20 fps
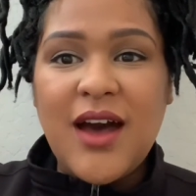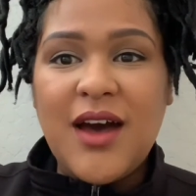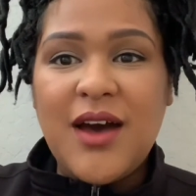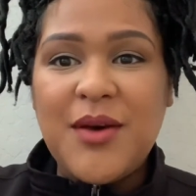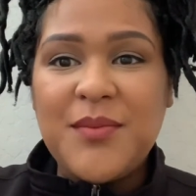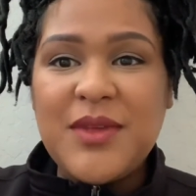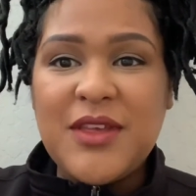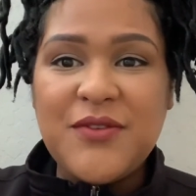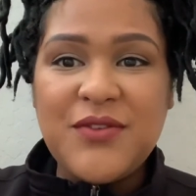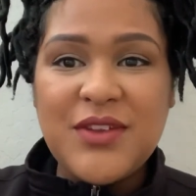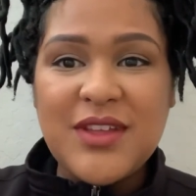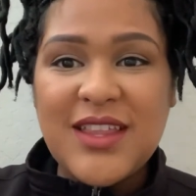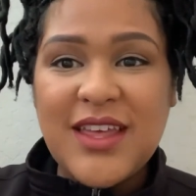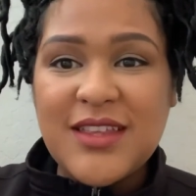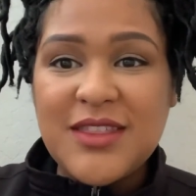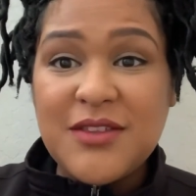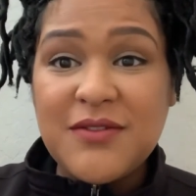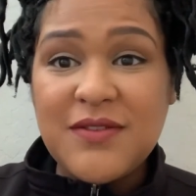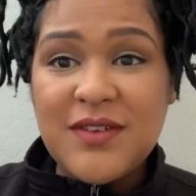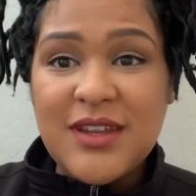If you
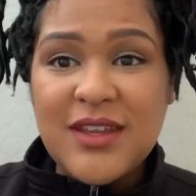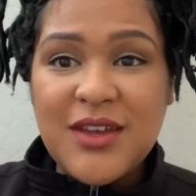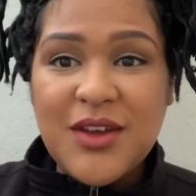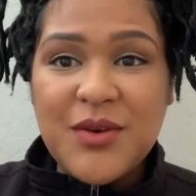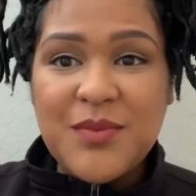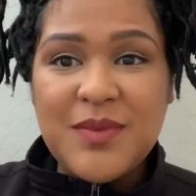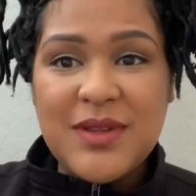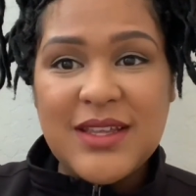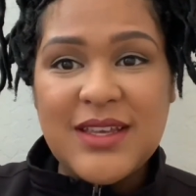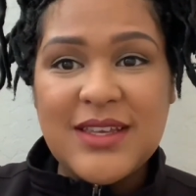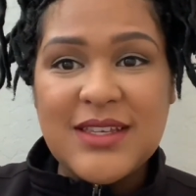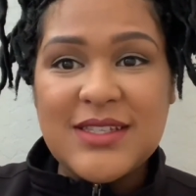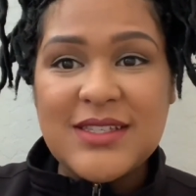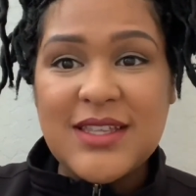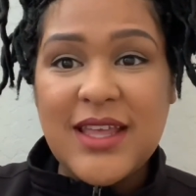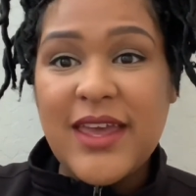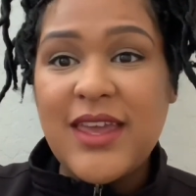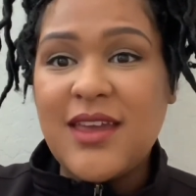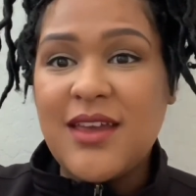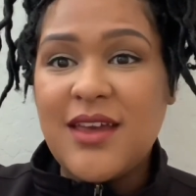like the video,
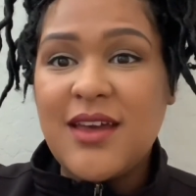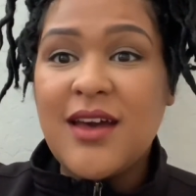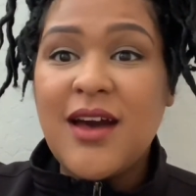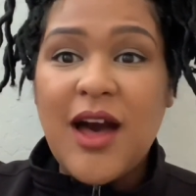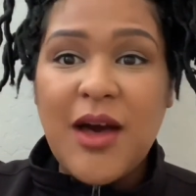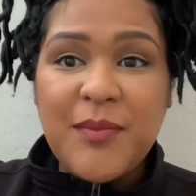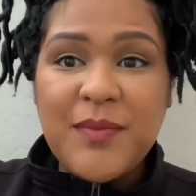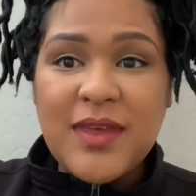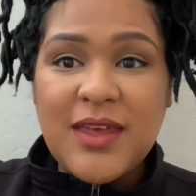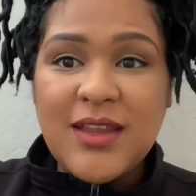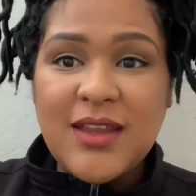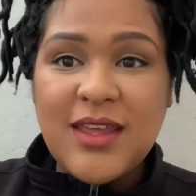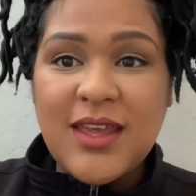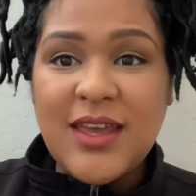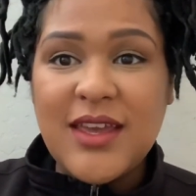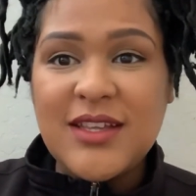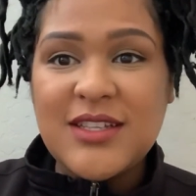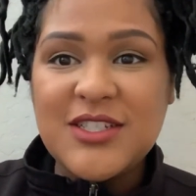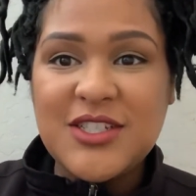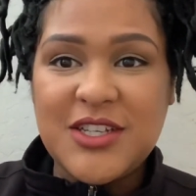please like, comment,
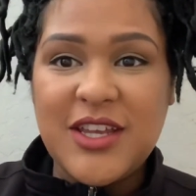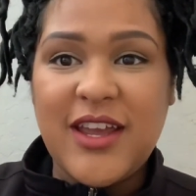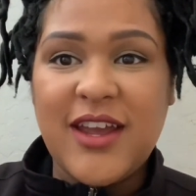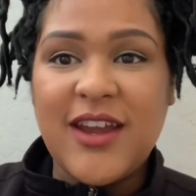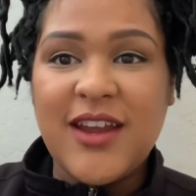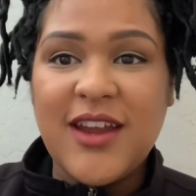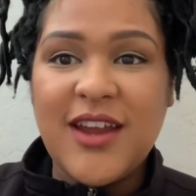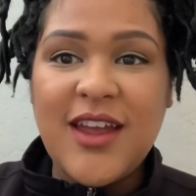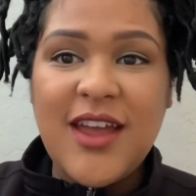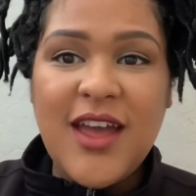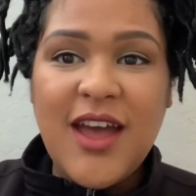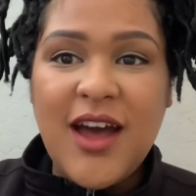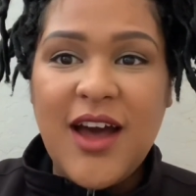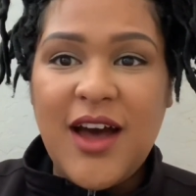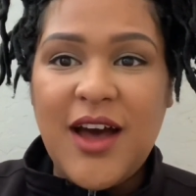and share.